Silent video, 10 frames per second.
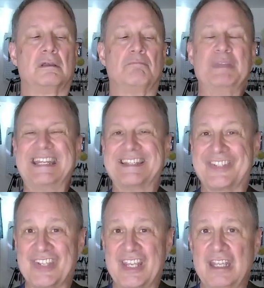B to
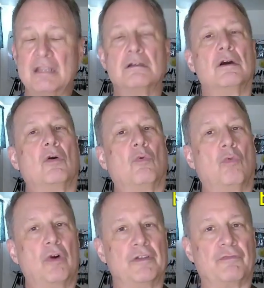C,
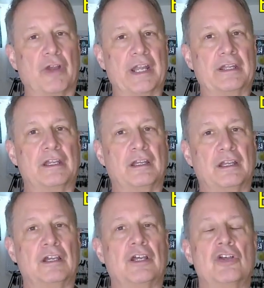one fret.
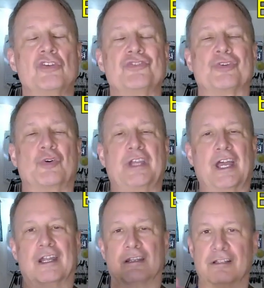So
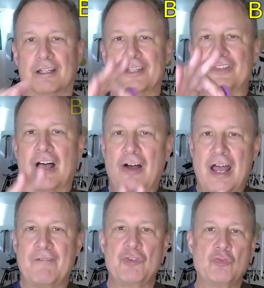again, I'll
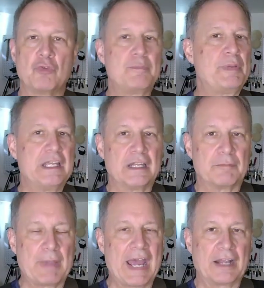have you repeat it
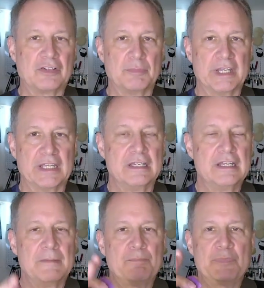back to me.
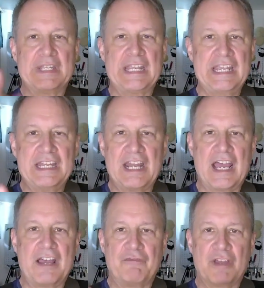E to
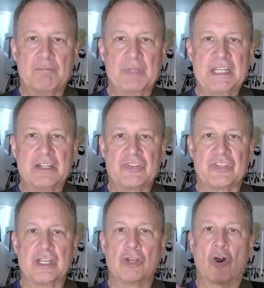F and B to
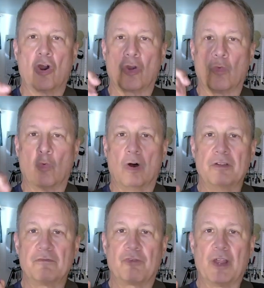C are
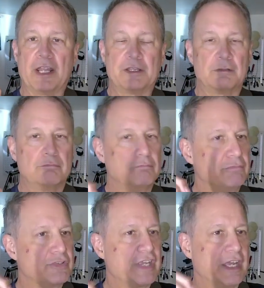one fret.
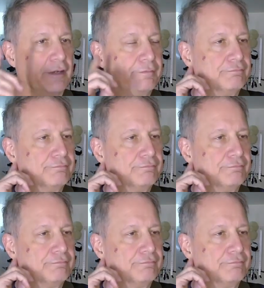Say it.